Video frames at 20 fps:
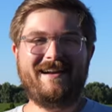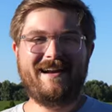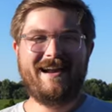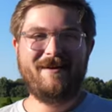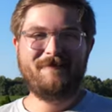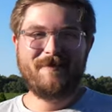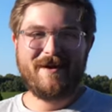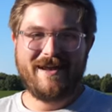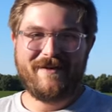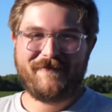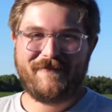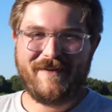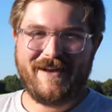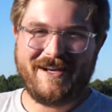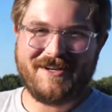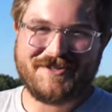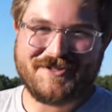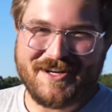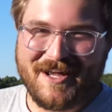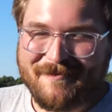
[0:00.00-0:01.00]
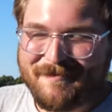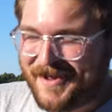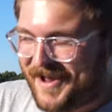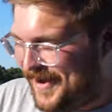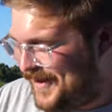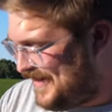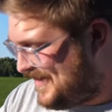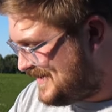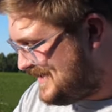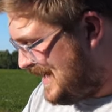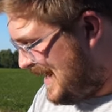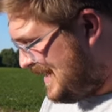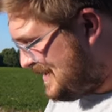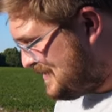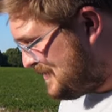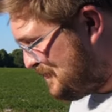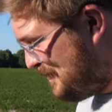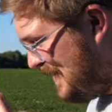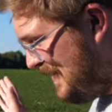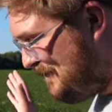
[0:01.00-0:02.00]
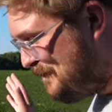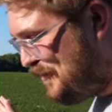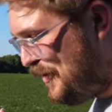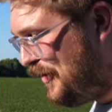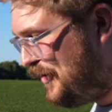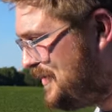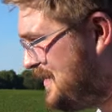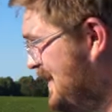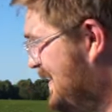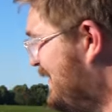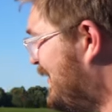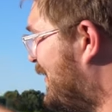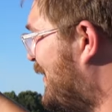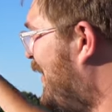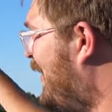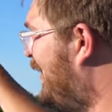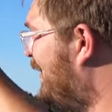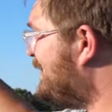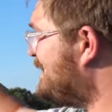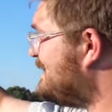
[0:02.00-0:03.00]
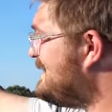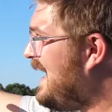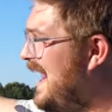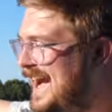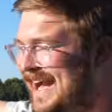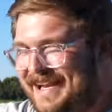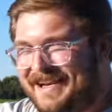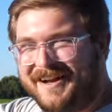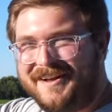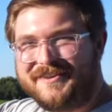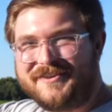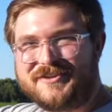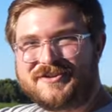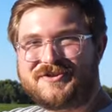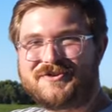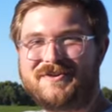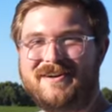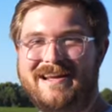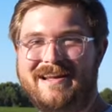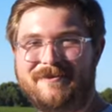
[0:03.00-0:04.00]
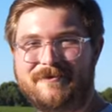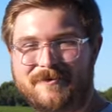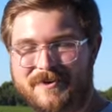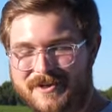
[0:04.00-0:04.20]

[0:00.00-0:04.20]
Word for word: And we have finished up our test. We have pulled in, the car died on the street.